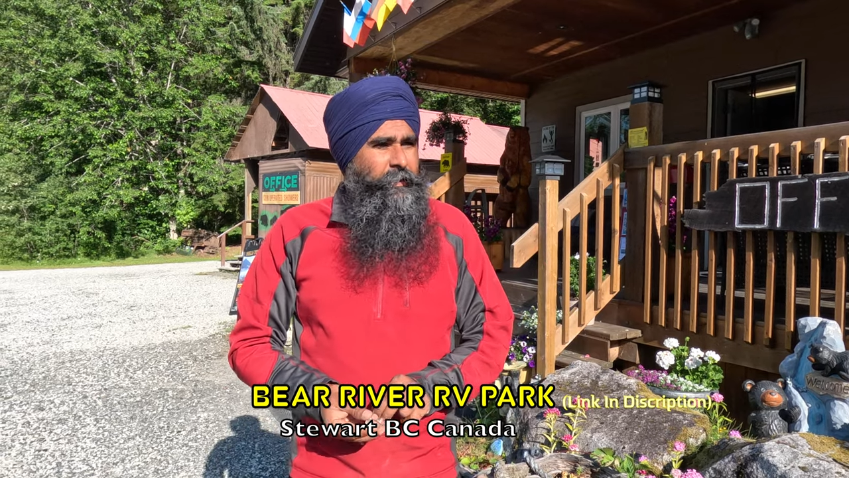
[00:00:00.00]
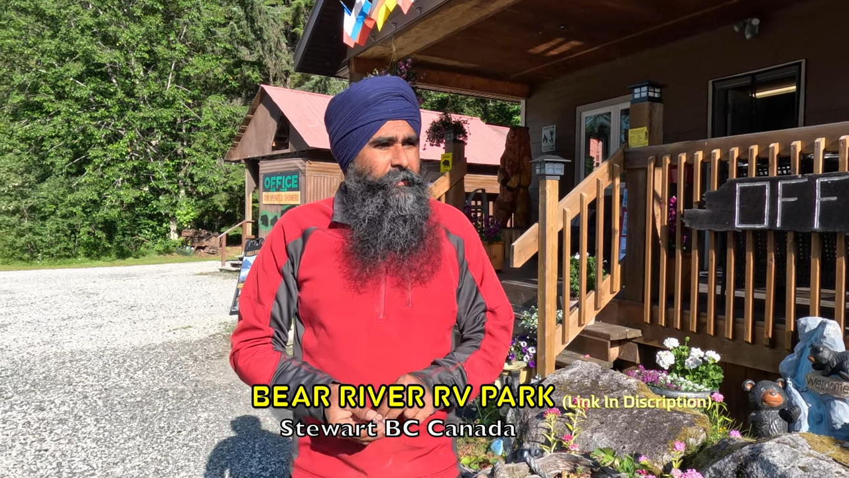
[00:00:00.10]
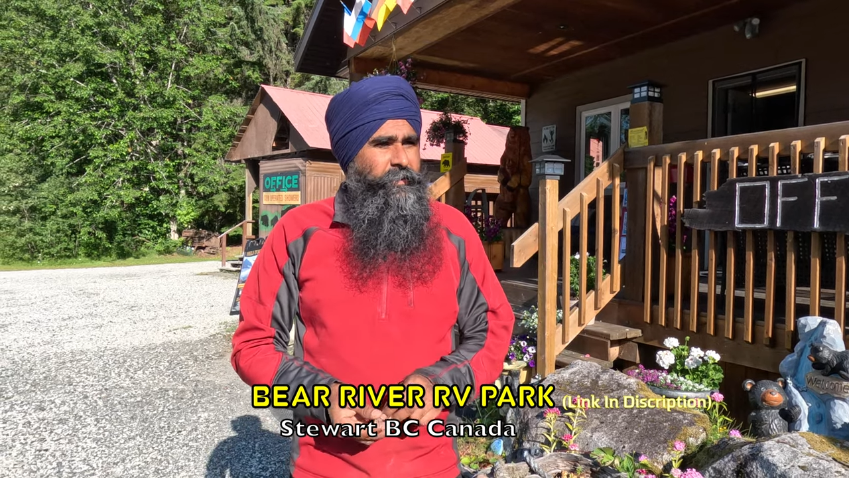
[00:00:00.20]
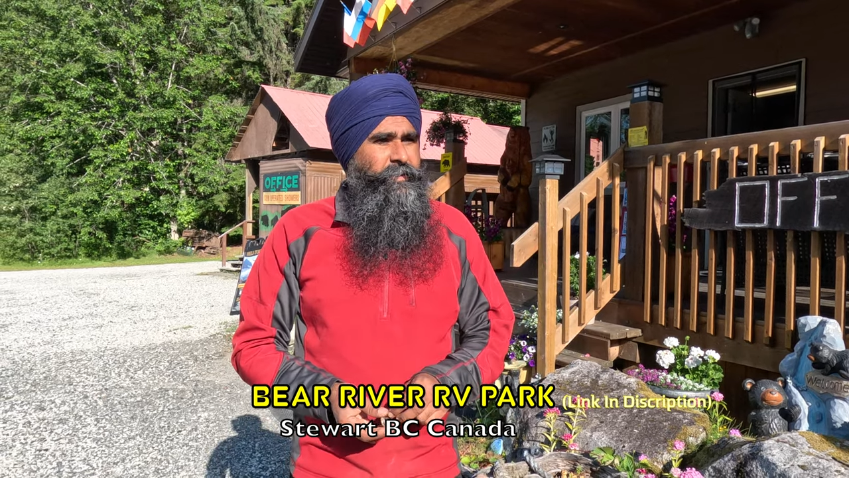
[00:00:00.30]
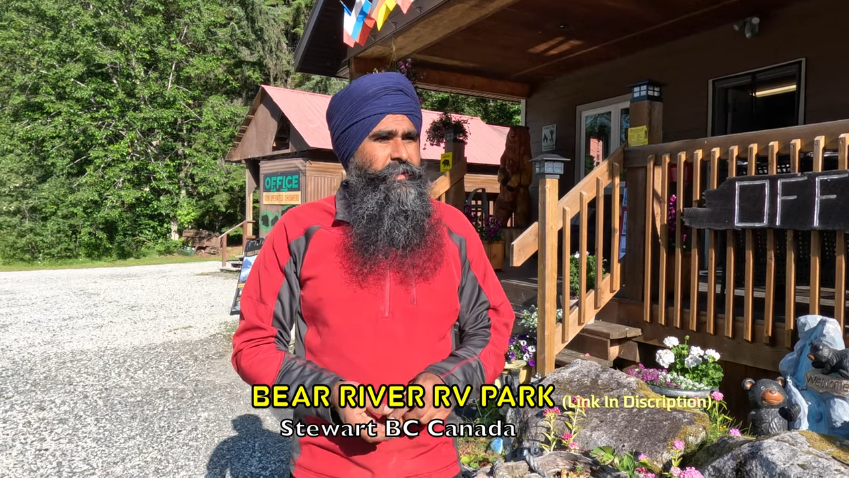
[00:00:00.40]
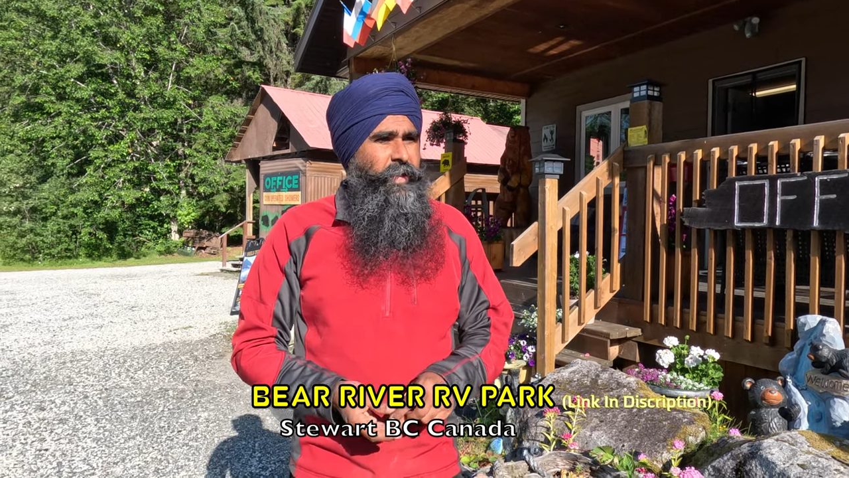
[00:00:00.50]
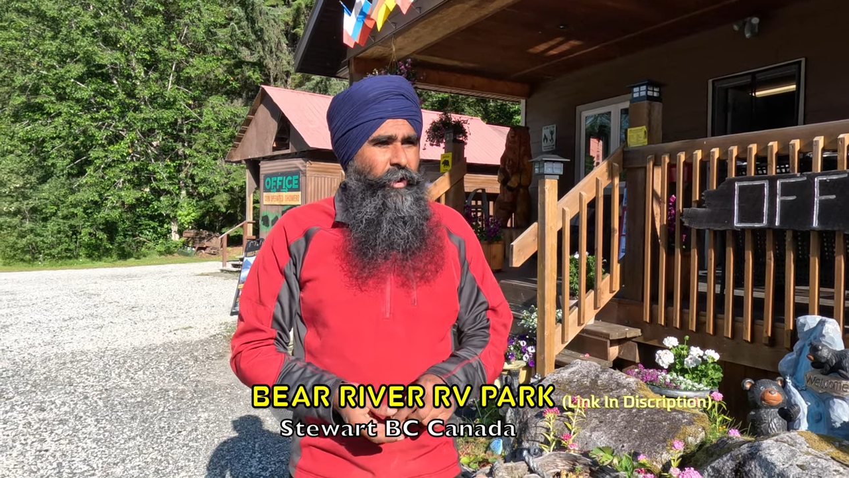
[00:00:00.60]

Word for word: this is an